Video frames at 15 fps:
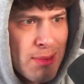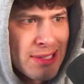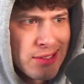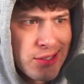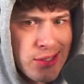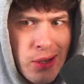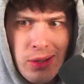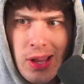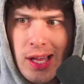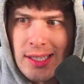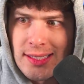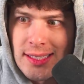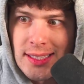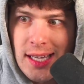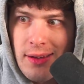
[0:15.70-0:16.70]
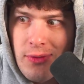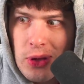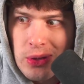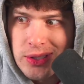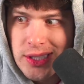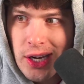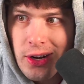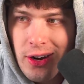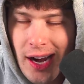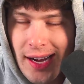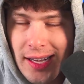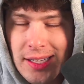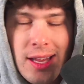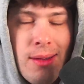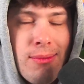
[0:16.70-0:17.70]
actually been so long since I've used the
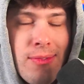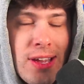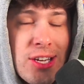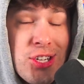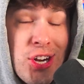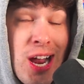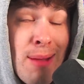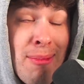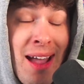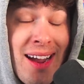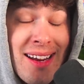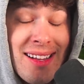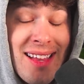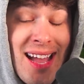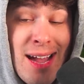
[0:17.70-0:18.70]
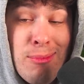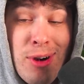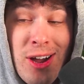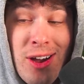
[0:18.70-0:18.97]
create a club feature. I'm not going to lie,